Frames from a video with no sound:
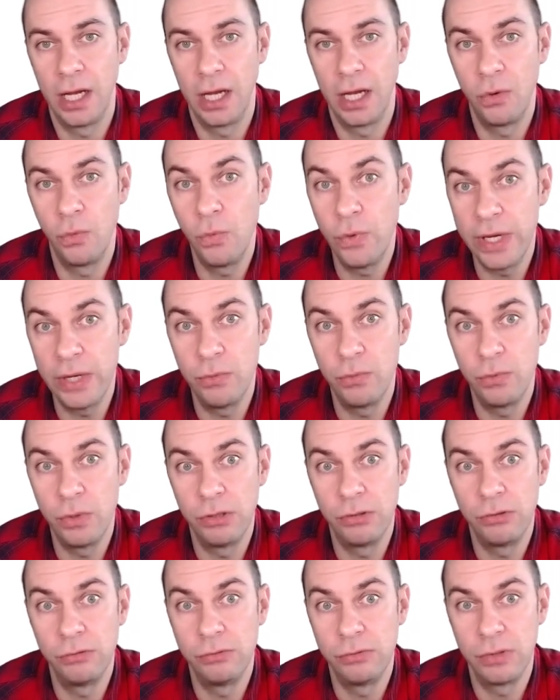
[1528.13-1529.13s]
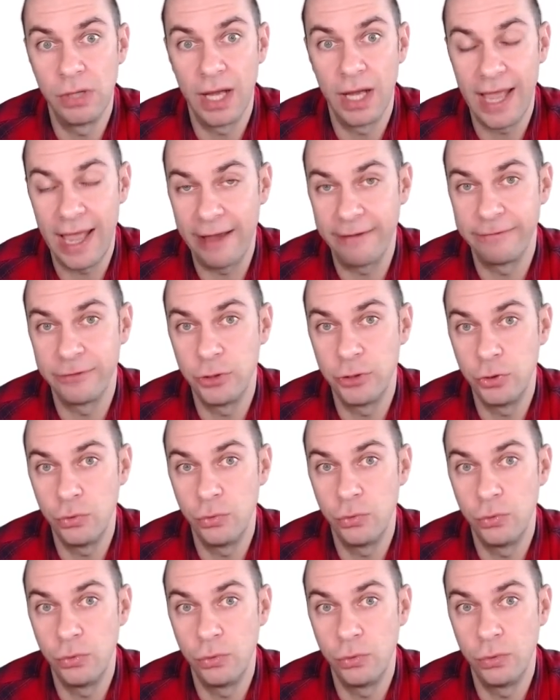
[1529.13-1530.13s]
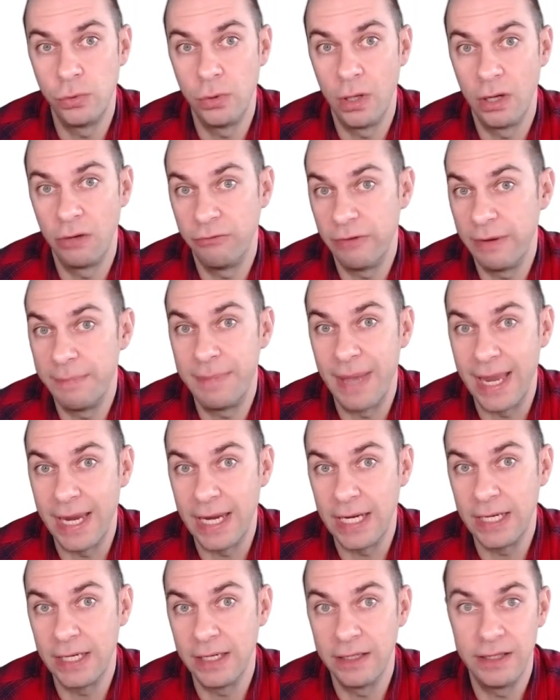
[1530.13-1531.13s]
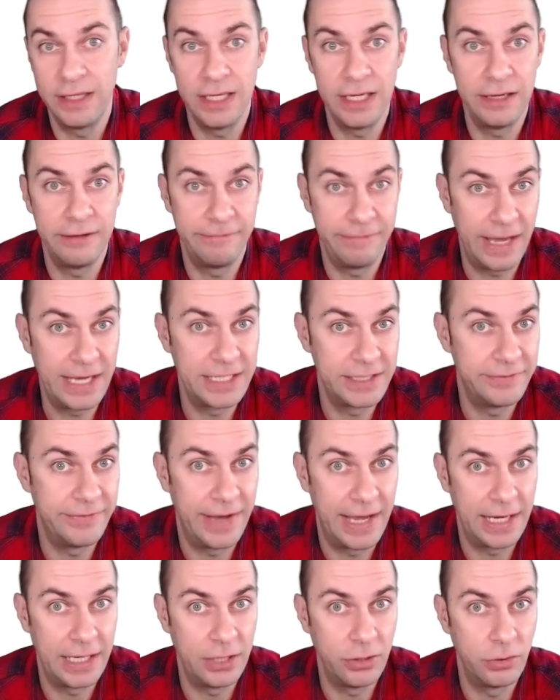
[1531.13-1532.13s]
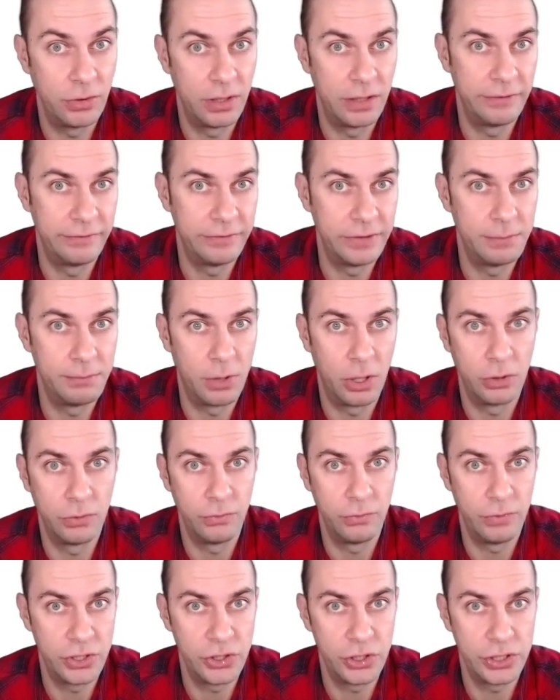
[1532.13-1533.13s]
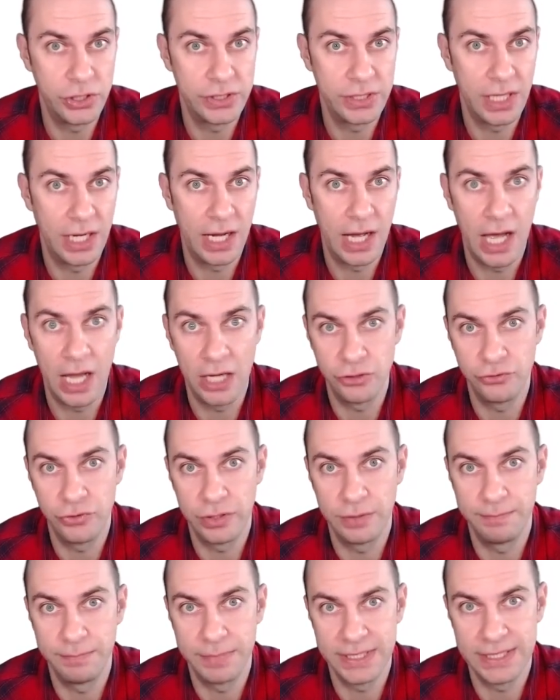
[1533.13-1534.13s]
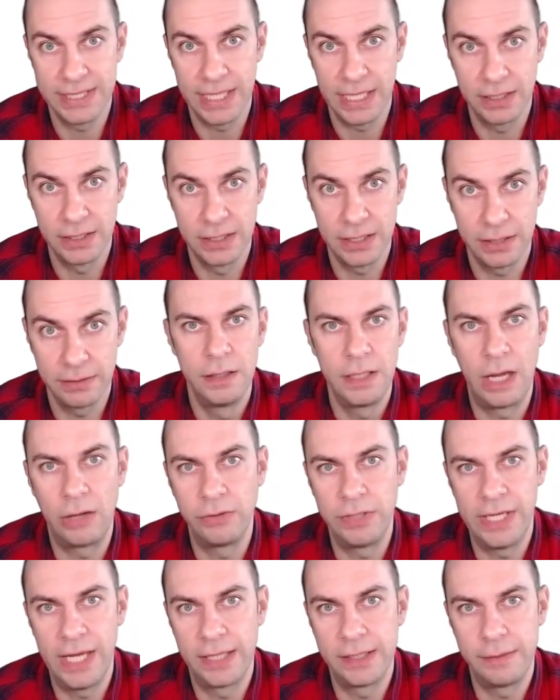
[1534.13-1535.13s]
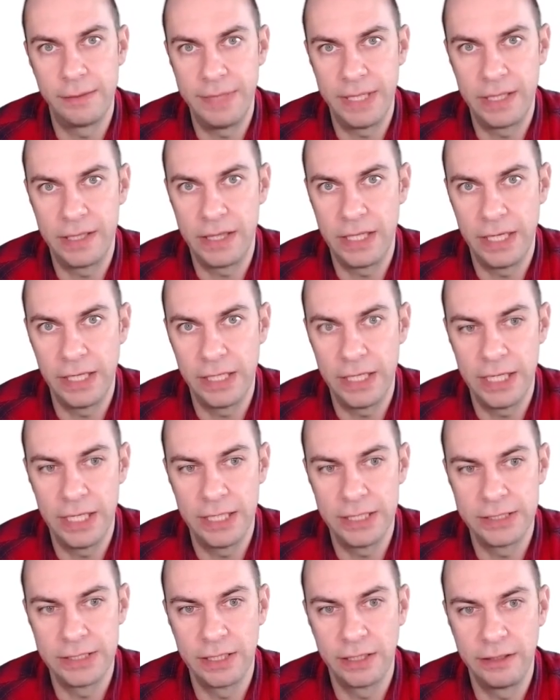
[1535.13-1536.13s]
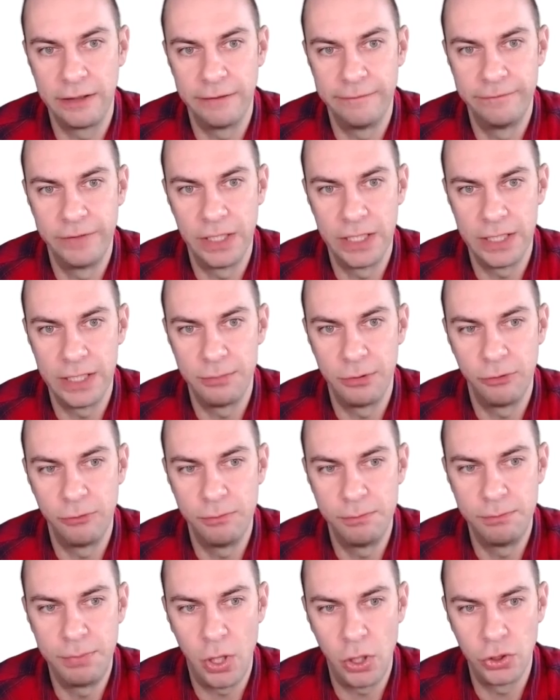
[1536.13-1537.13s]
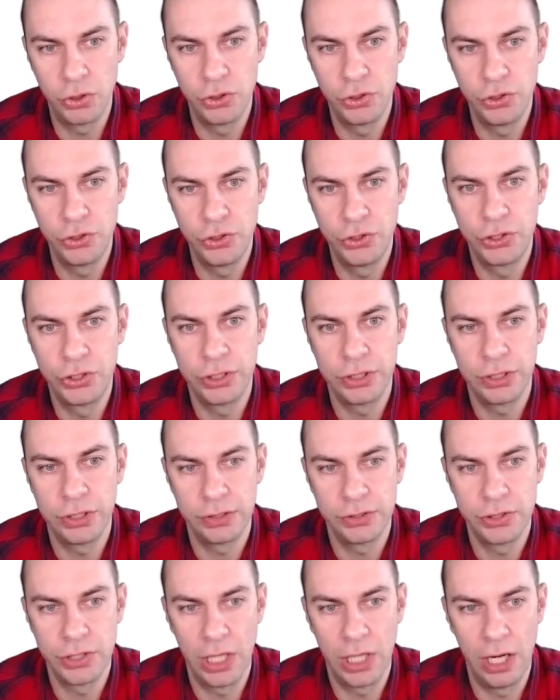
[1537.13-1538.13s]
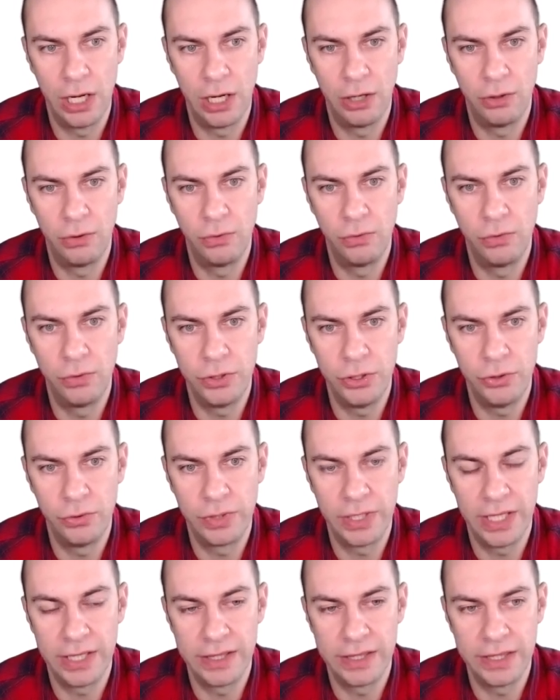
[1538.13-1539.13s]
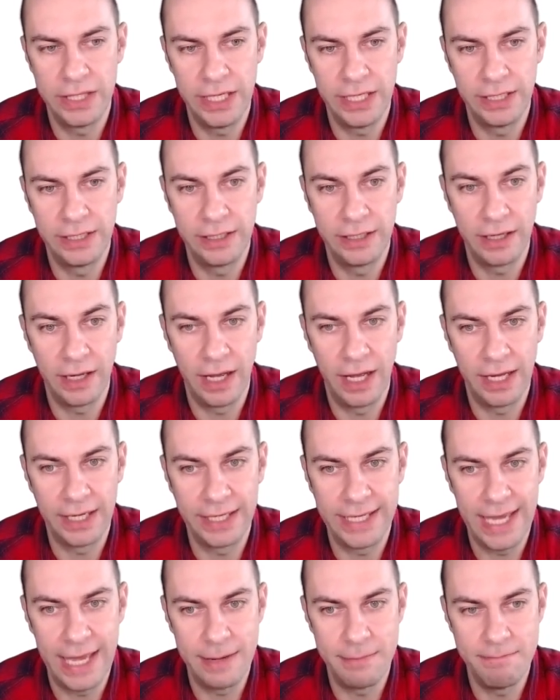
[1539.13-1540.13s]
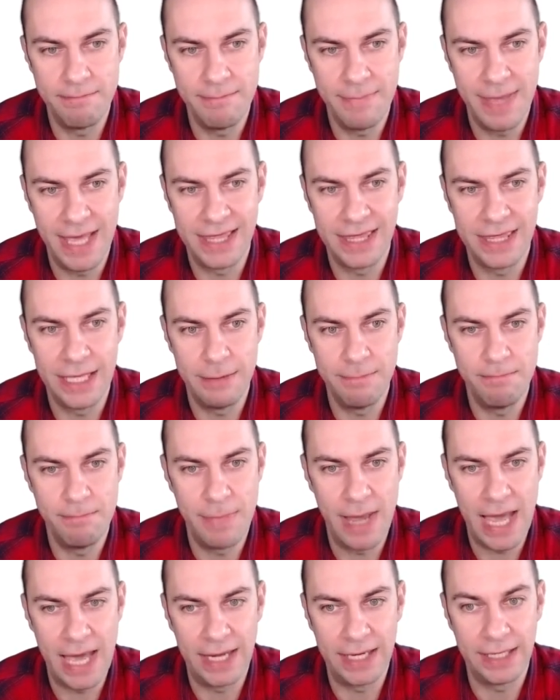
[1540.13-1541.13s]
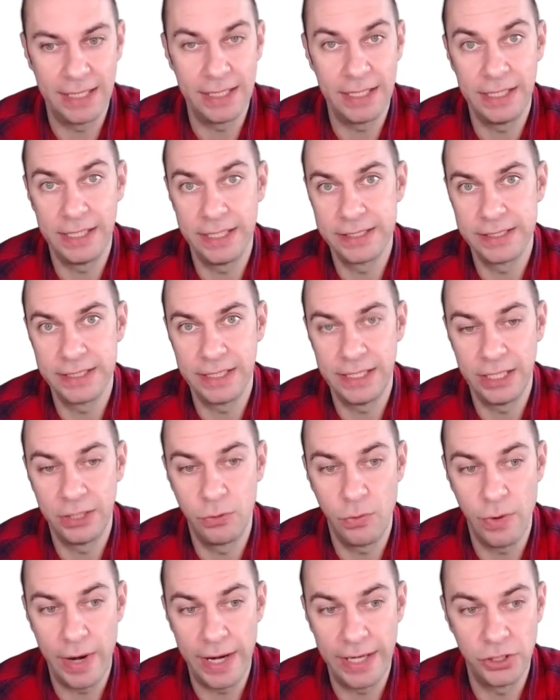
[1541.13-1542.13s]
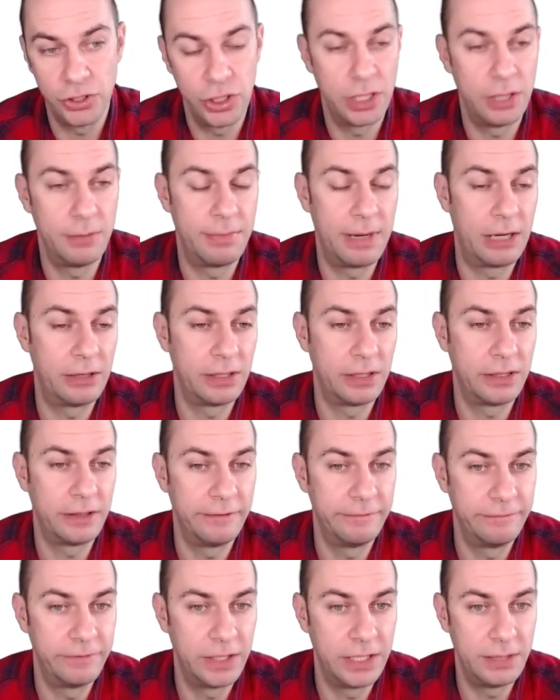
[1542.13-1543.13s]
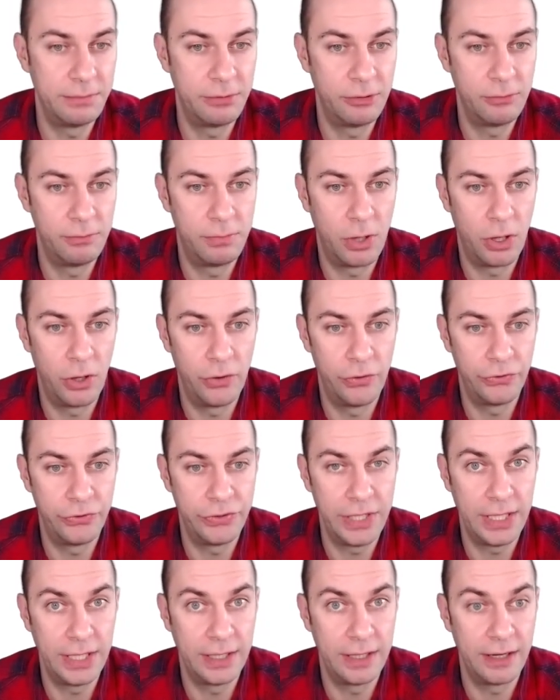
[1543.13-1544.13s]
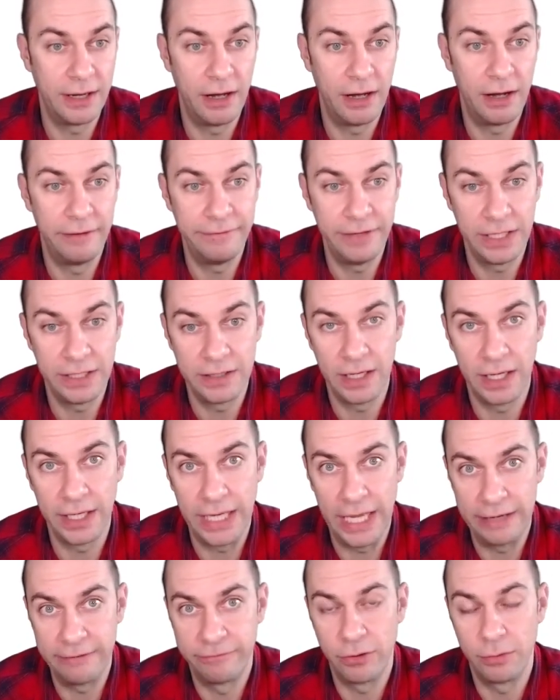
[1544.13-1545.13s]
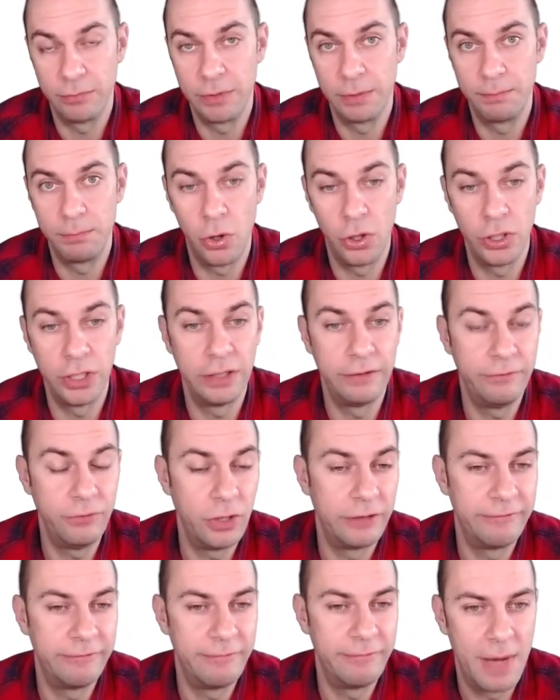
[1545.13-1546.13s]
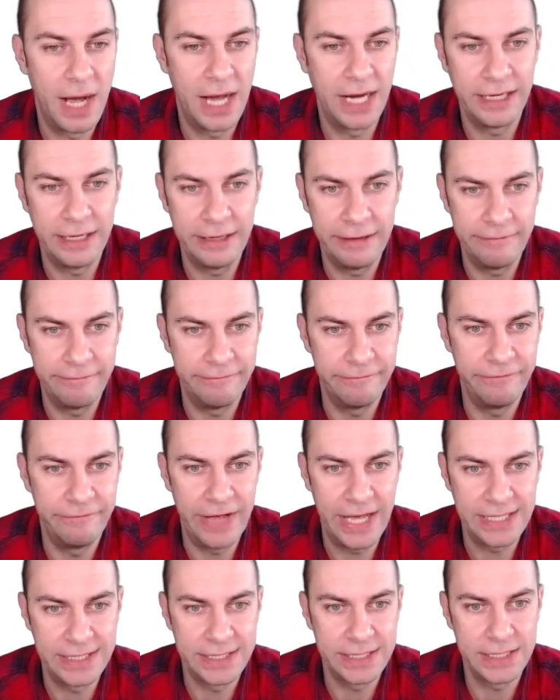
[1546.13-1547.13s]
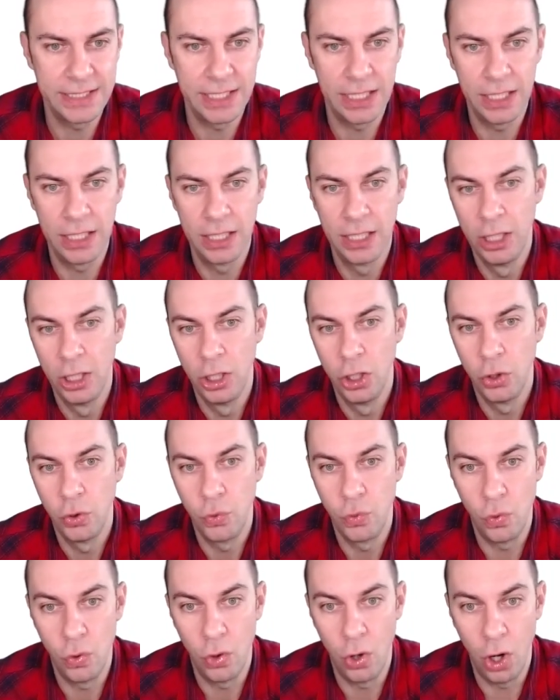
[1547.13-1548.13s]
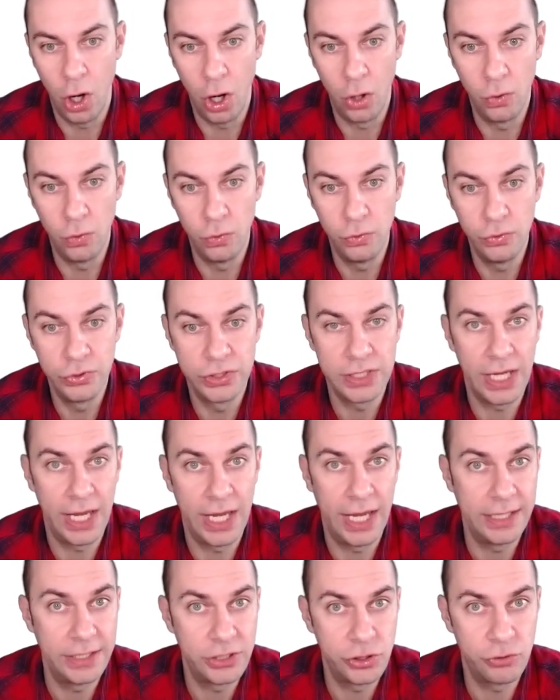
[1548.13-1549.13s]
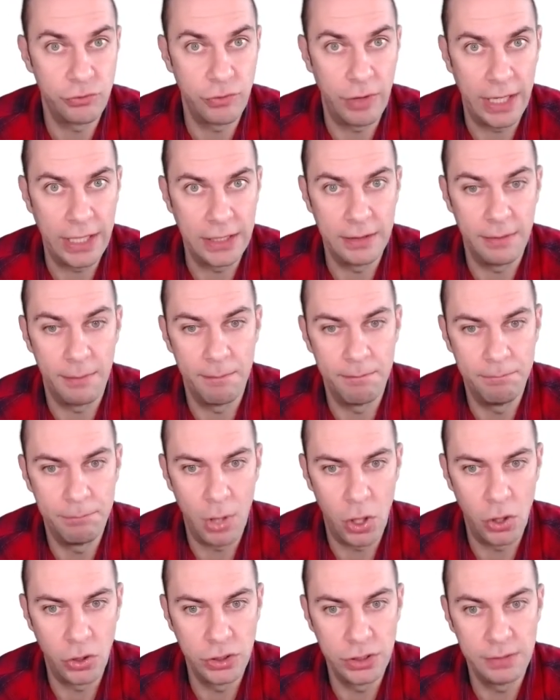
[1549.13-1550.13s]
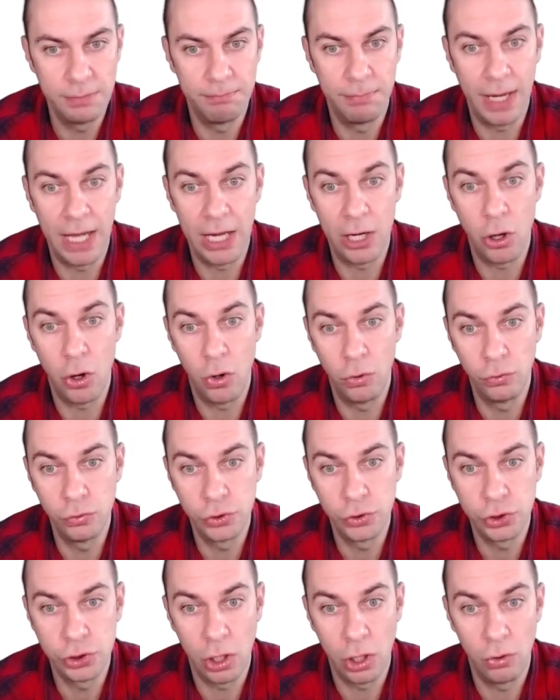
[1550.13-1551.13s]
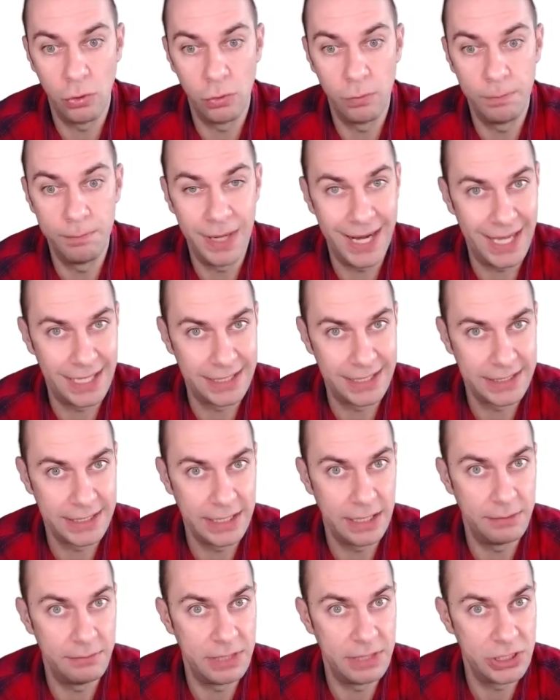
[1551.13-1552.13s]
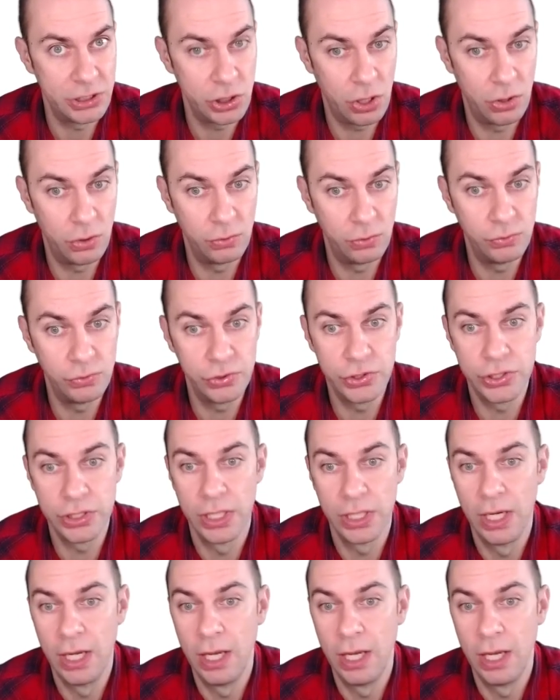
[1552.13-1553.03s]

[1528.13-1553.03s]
we will have to repay the face value of the bond, which is 100%. Now, the other big thing here is the convertible bond. So you can think again mathematically as an equation about a convertible bond. Think of it again from the point of view of my investor who owns a straight bond, but also, plus here means owns,